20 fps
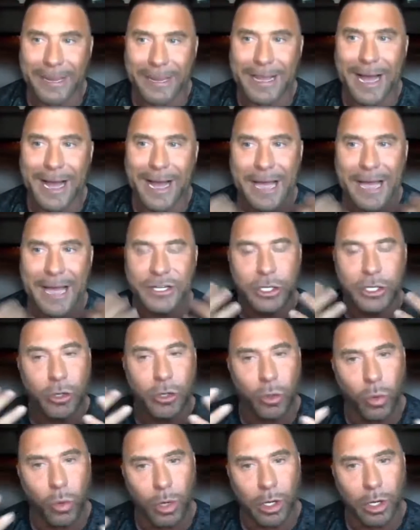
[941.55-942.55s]
I had to go to
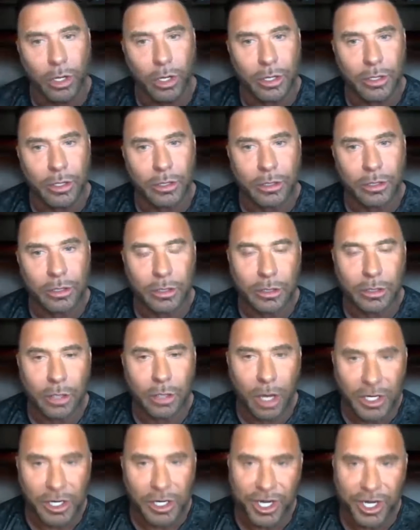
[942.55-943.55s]
work on
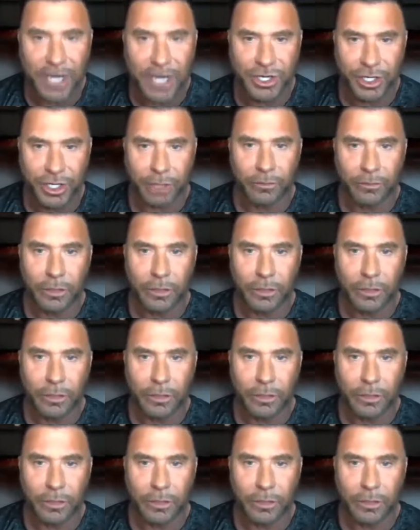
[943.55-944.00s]
changing.